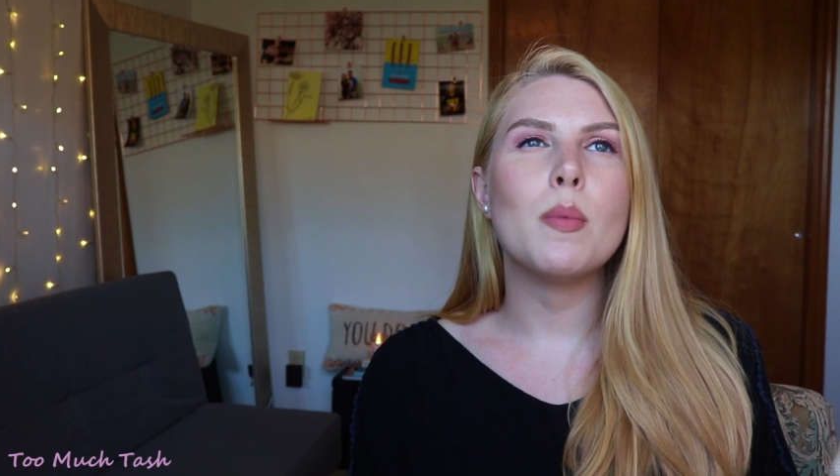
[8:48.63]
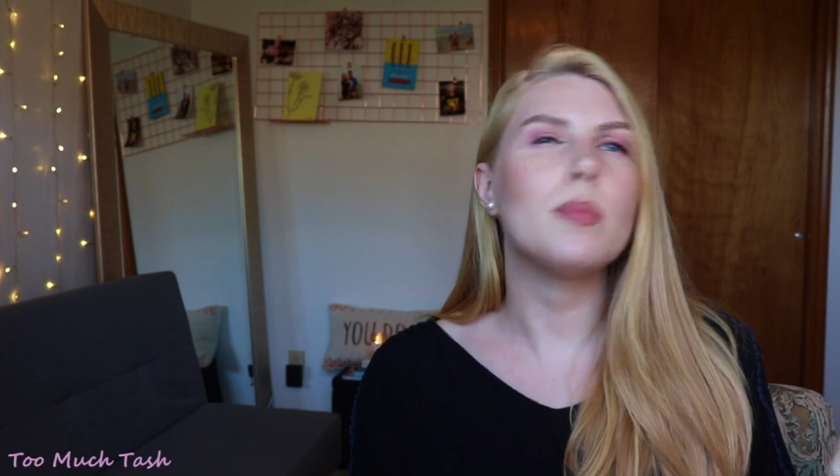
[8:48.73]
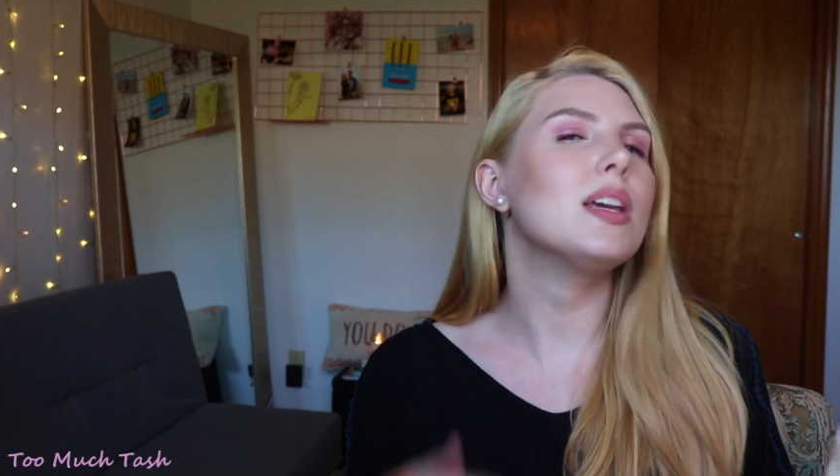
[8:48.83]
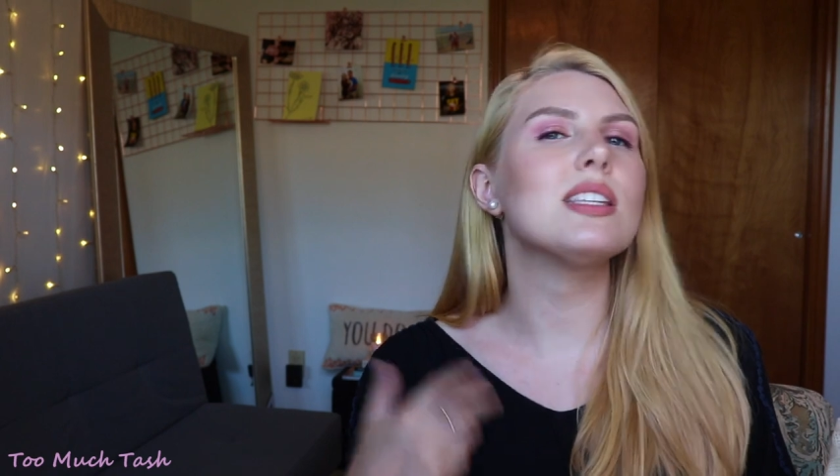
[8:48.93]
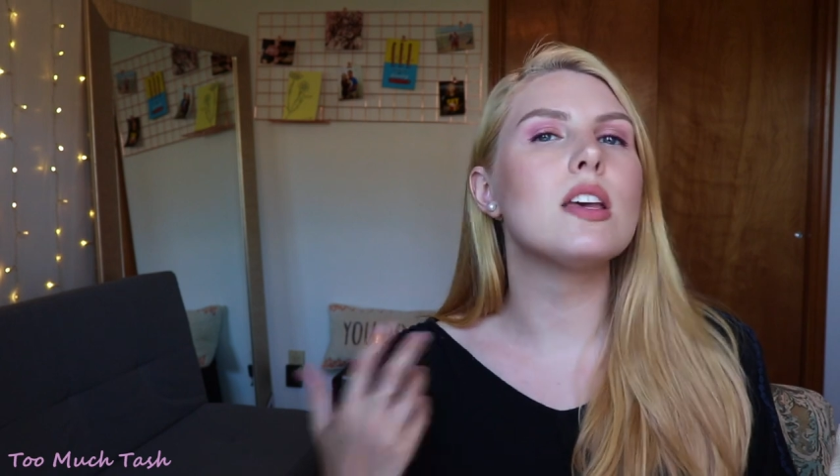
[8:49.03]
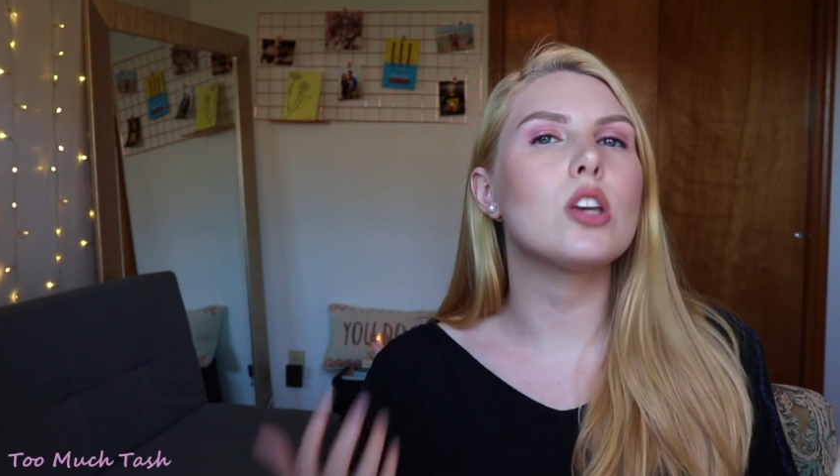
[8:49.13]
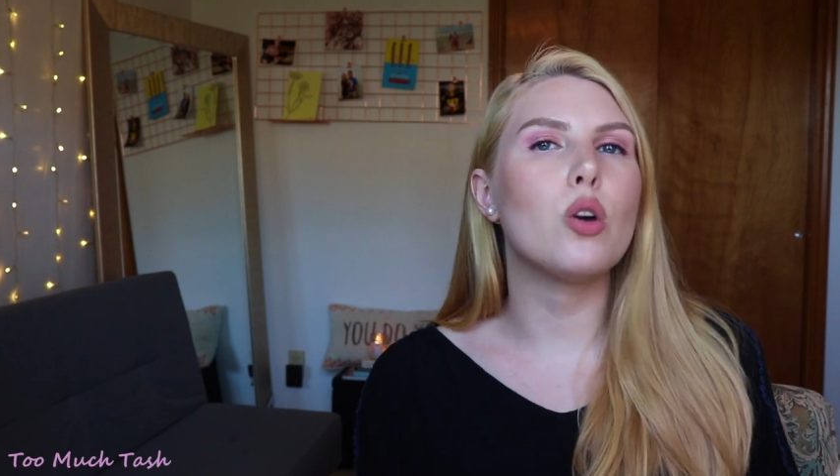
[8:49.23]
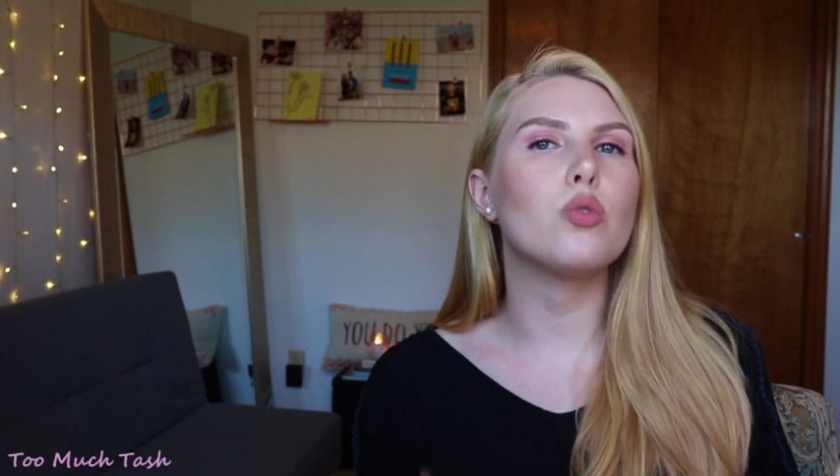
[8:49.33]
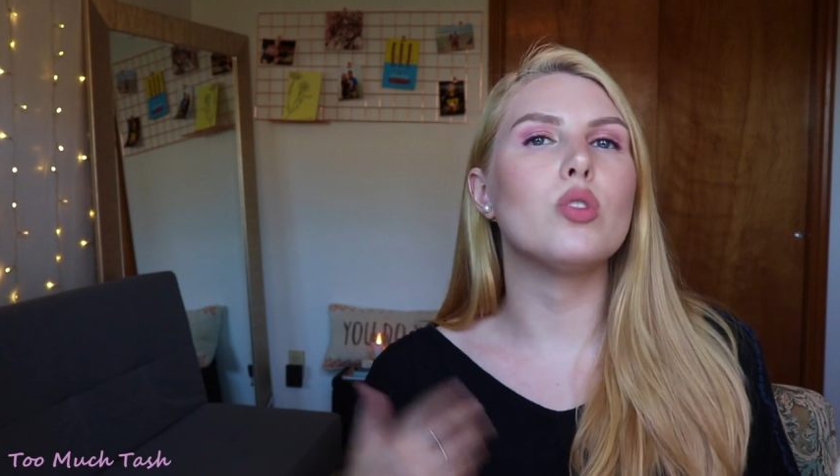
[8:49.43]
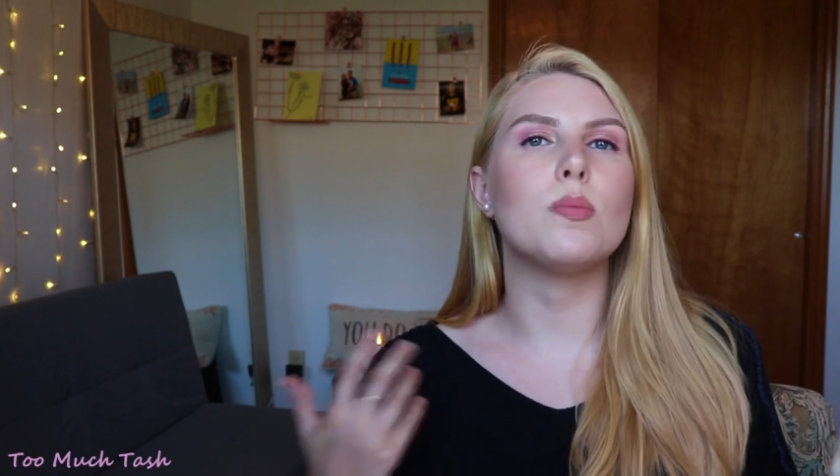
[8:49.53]
but because I
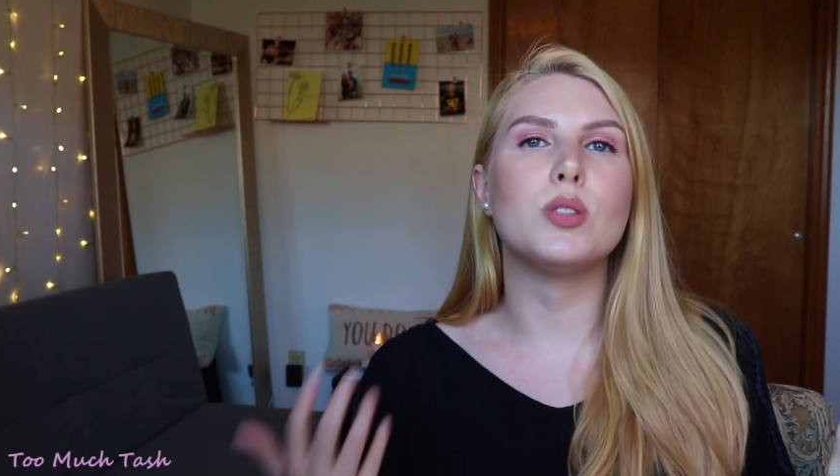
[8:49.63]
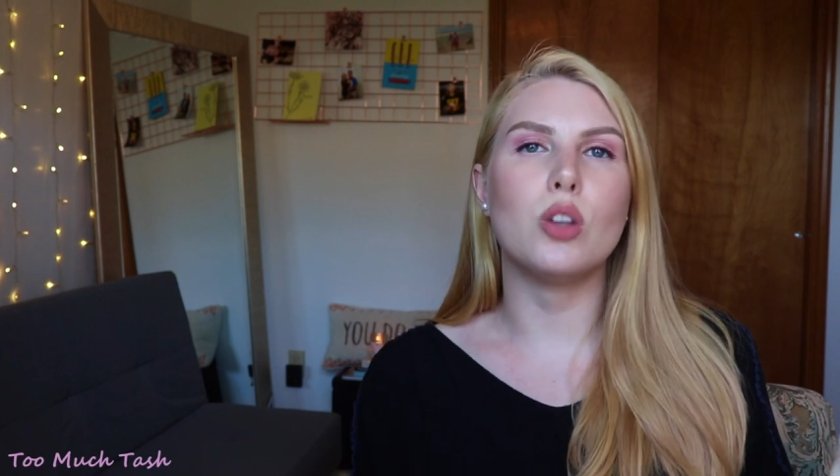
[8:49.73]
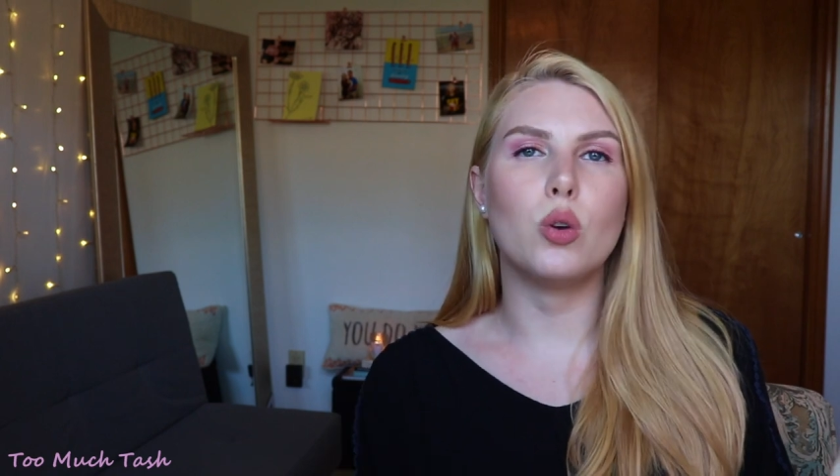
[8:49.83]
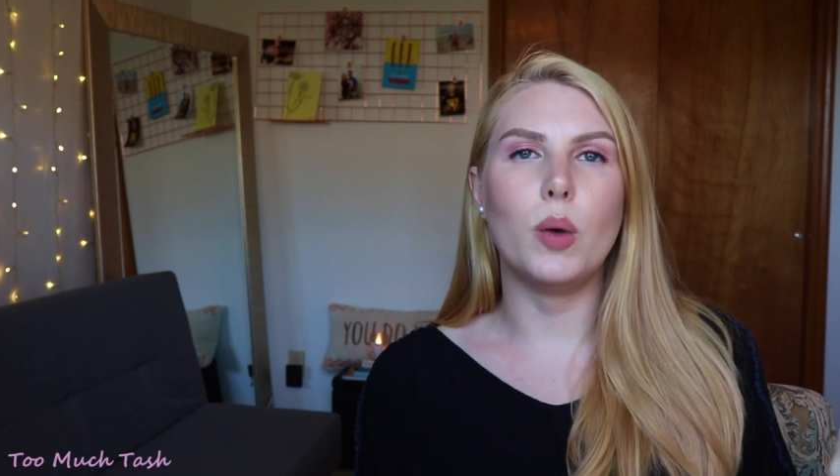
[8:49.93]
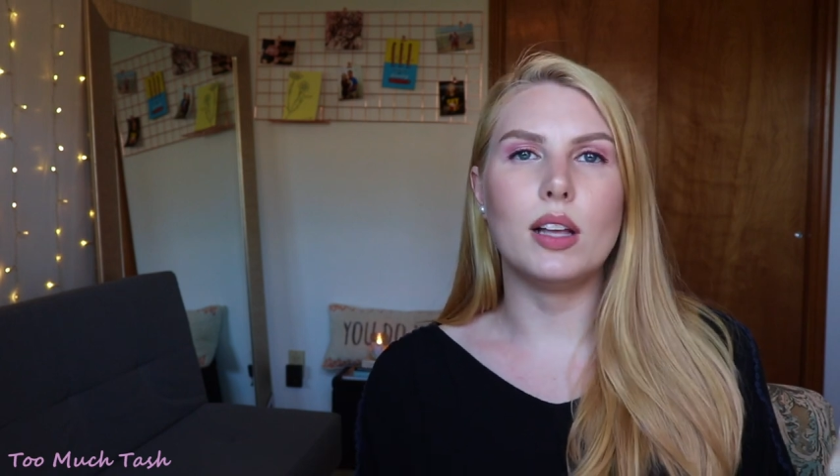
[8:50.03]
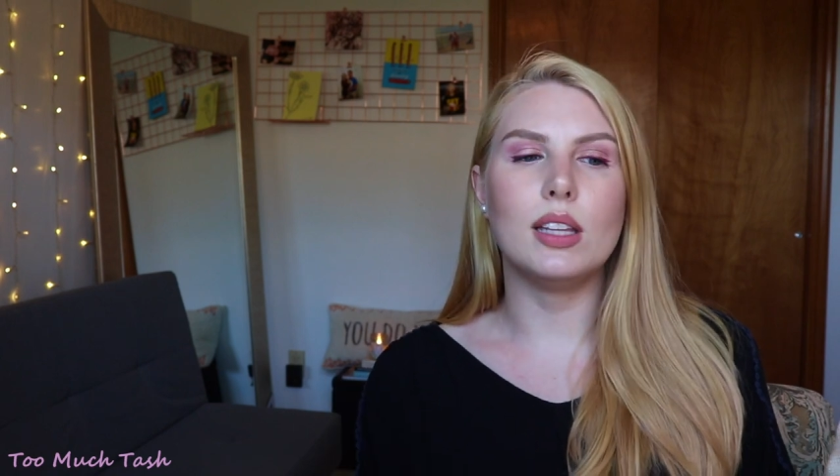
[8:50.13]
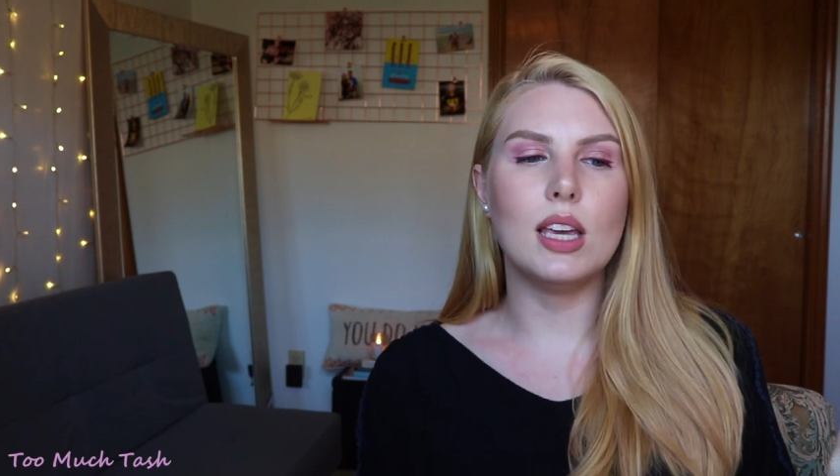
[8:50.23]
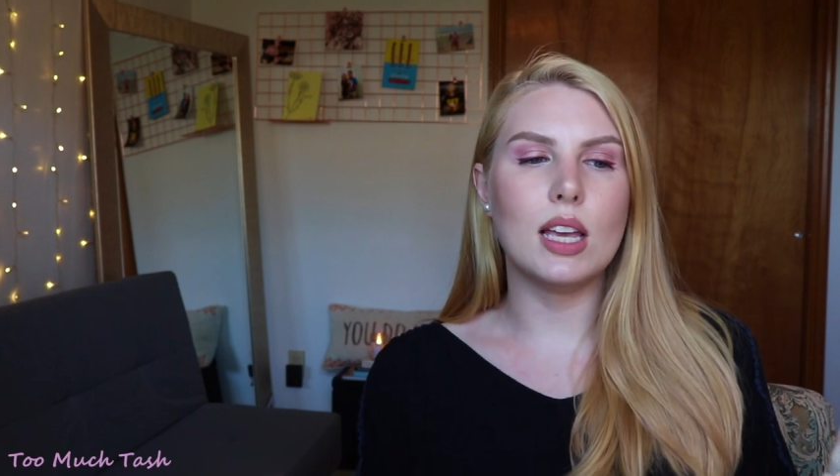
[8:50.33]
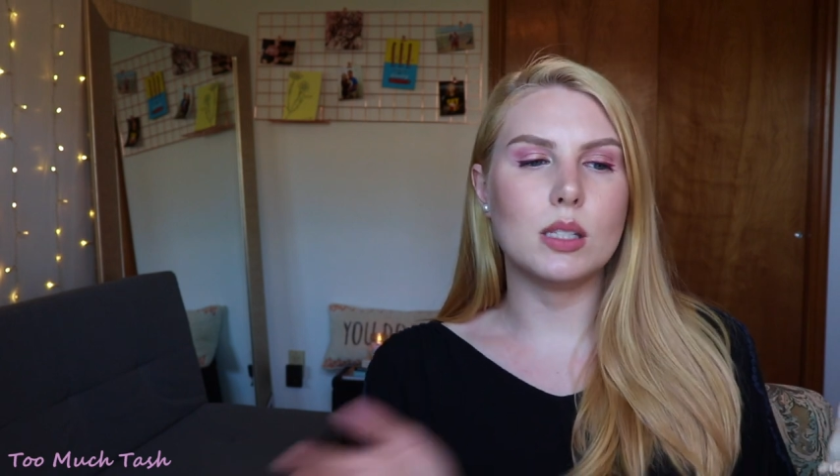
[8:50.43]
go through them so quickly,